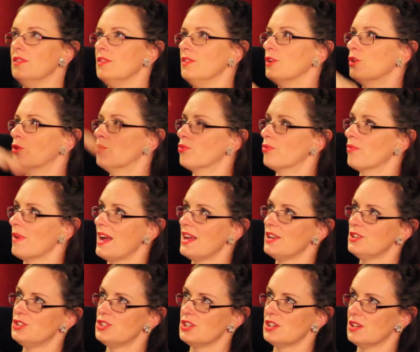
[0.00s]

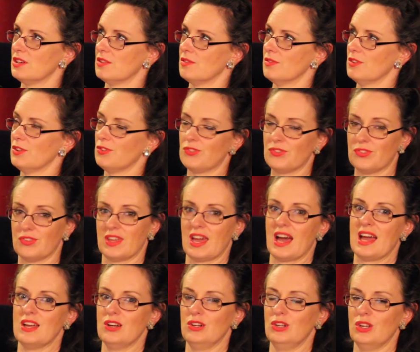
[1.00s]
grandeur, the
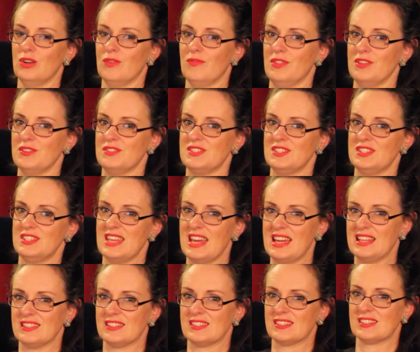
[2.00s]
scale of the
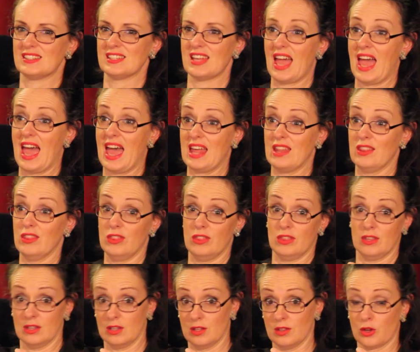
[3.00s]
sets and
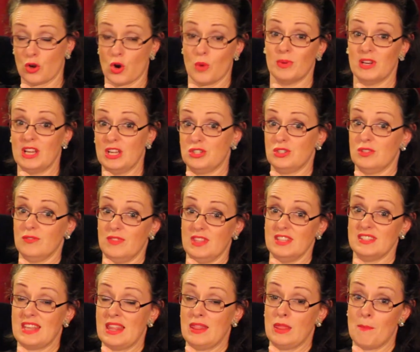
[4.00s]
the combination of
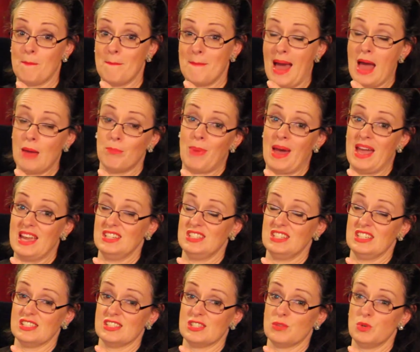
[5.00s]
this and the matte
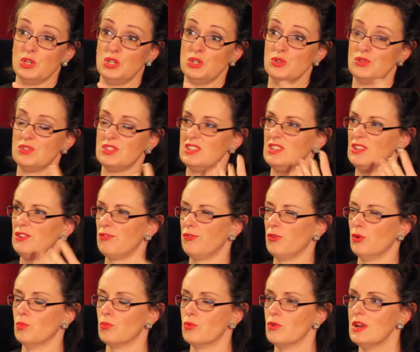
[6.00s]
paintings that we used in this
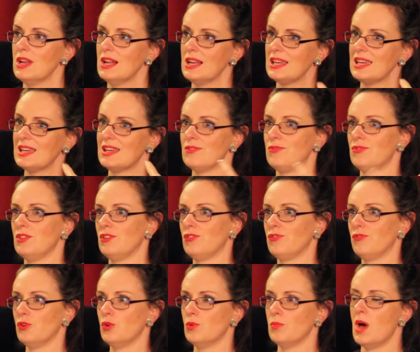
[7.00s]
film really gives
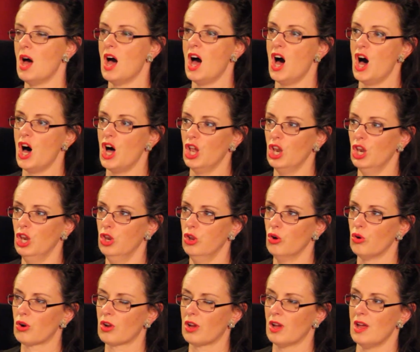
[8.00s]
this film a
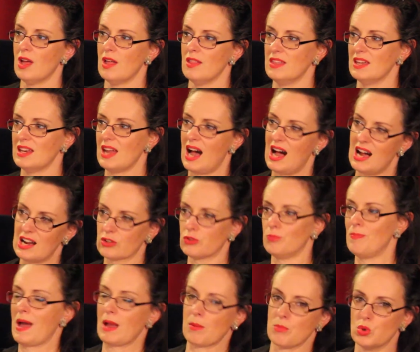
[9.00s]
look that
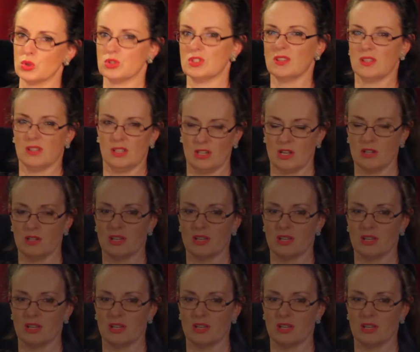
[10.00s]
harks back more to, you know,